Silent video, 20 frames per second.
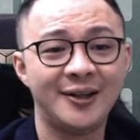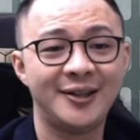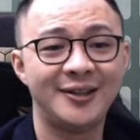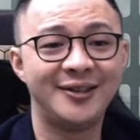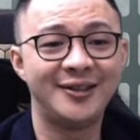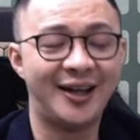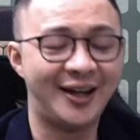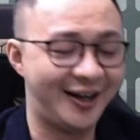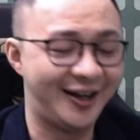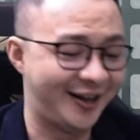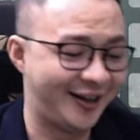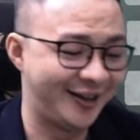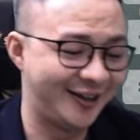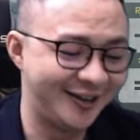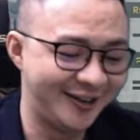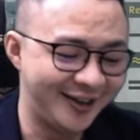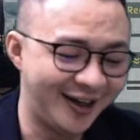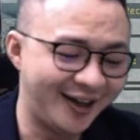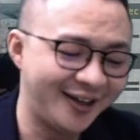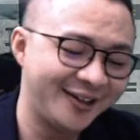Then
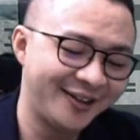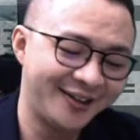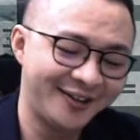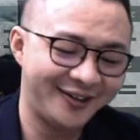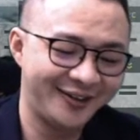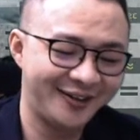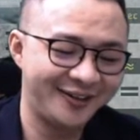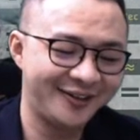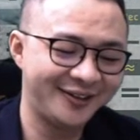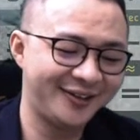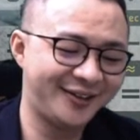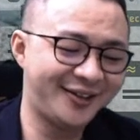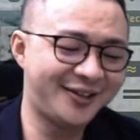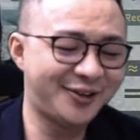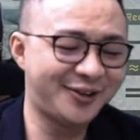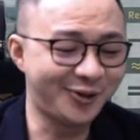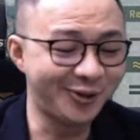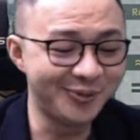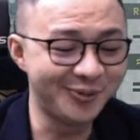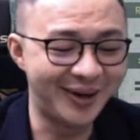yeah, this
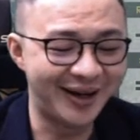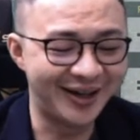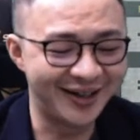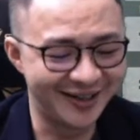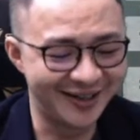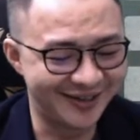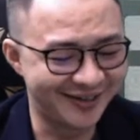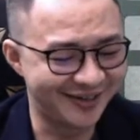2 marks is